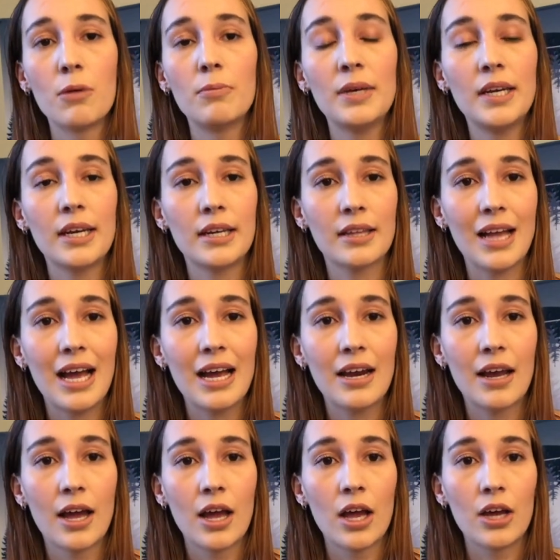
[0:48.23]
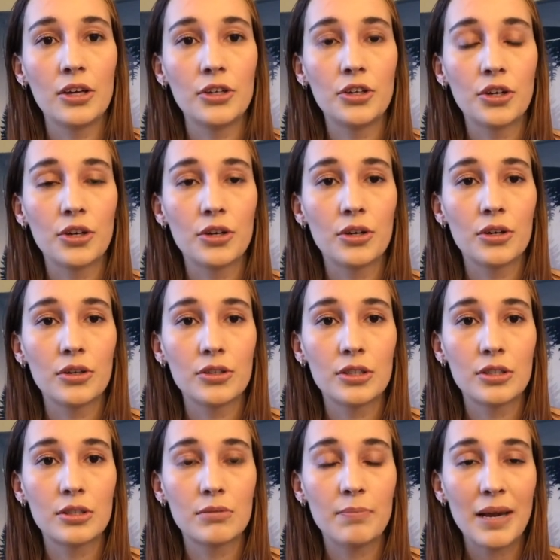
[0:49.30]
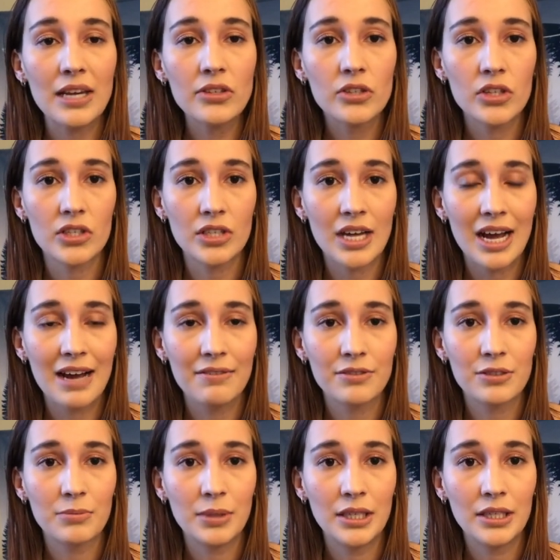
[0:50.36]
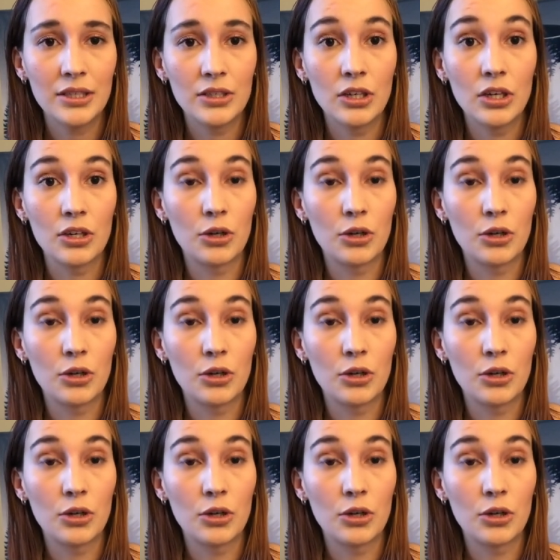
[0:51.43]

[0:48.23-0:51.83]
meaning that your space doesn't have to be